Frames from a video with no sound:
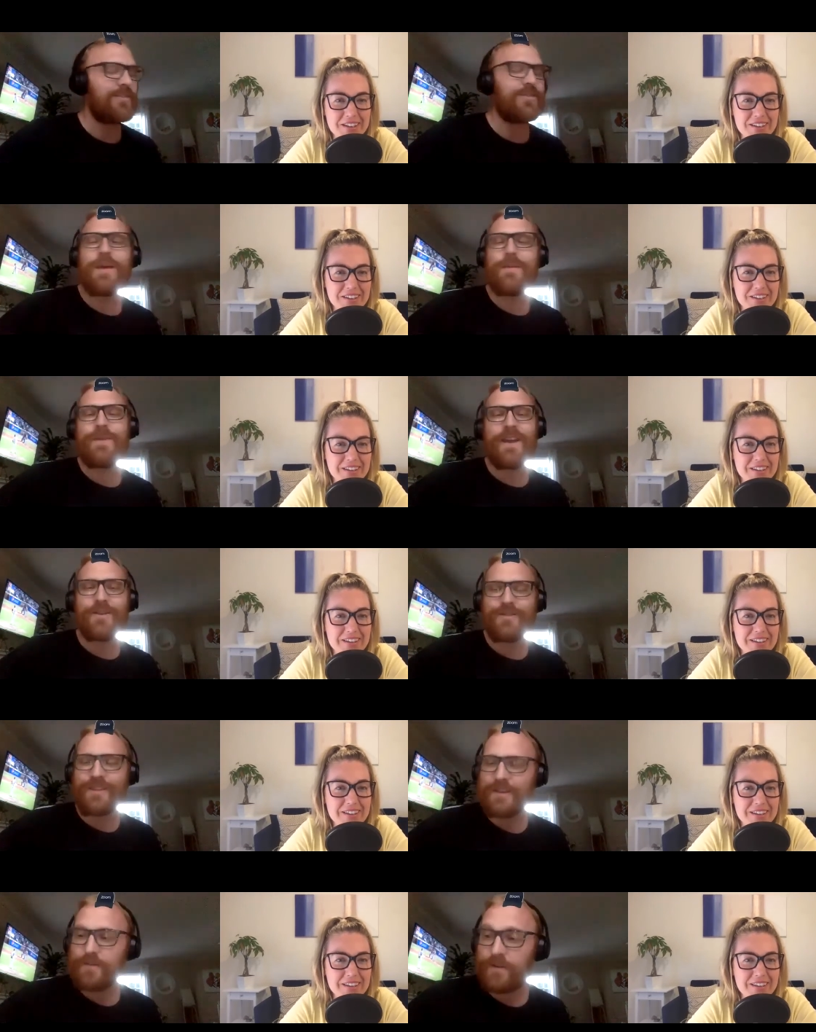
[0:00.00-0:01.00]
Speaker 1: So maybe I
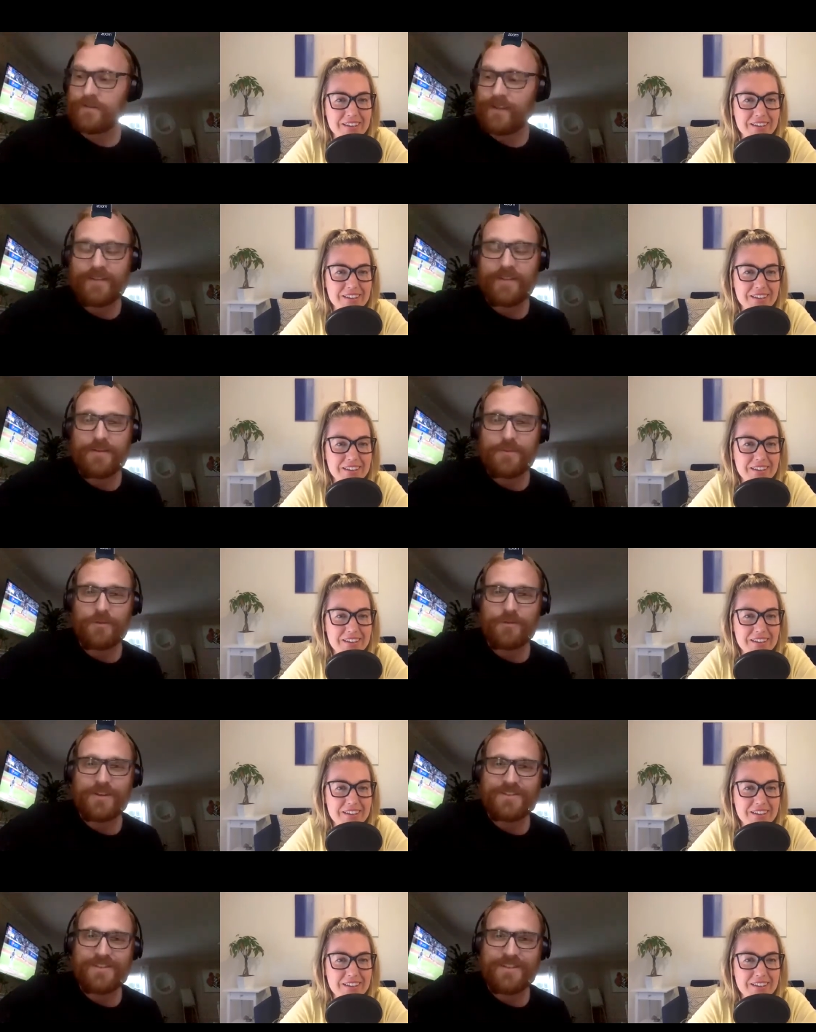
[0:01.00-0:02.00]
don't think about death anymore
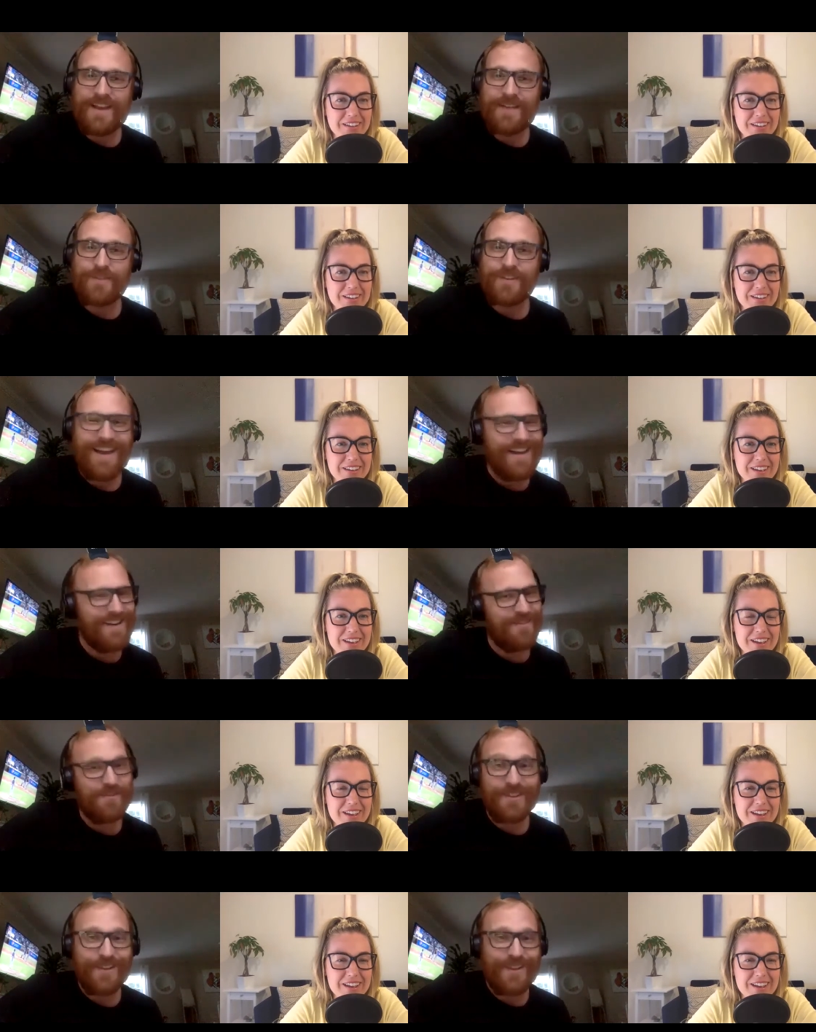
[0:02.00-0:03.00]
because of that, but I
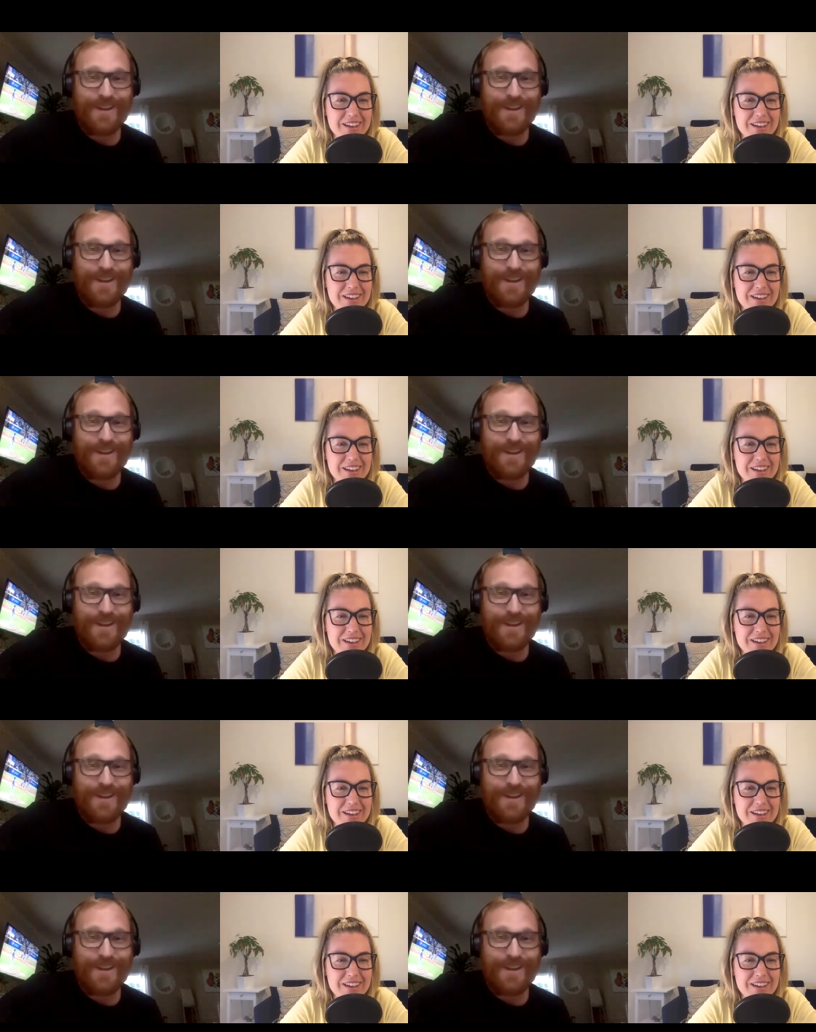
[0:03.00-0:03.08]
don't really